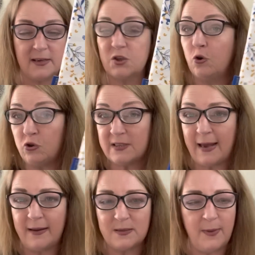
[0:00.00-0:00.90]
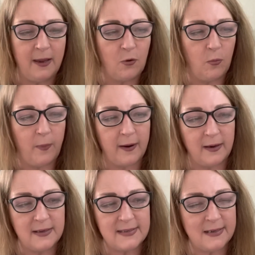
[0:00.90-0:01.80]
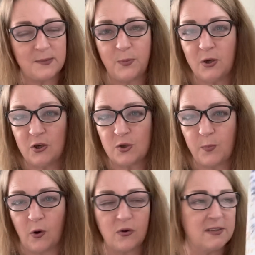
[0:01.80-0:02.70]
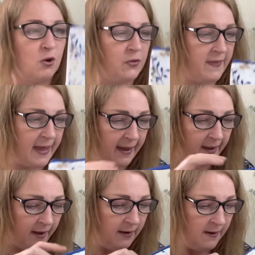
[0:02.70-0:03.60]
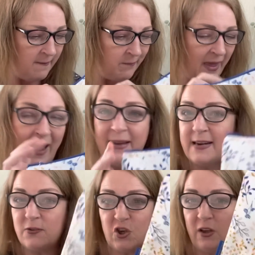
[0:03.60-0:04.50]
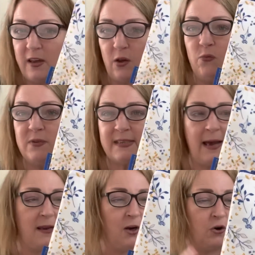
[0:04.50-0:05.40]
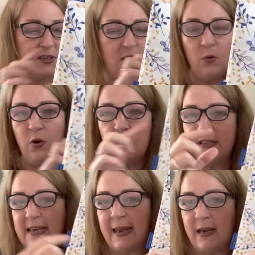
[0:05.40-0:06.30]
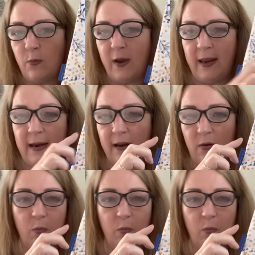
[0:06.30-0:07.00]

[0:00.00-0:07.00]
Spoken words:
It's a good size makeup bag, and it says Birchbox on there. I'd actually use that, you know. It's not one of those teeny weeny little